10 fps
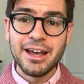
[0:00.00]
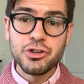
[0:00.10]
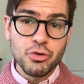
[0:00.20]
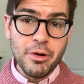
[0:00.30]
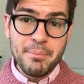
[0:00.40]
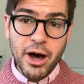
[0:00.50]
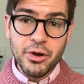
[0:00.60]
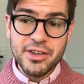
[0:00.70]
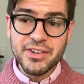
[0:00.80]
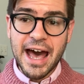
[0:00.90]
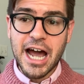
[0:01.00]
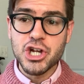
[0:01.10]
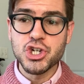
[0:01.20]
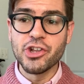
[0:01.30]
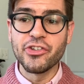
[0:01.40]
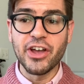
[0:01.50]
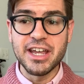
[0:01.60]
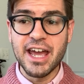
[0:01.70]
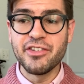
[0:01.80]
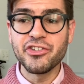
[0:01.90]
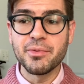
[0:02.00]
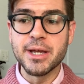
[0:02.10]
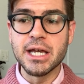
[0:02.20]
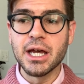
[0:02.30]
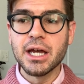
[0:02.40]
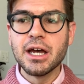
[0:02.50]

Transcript: your rebellious actions against me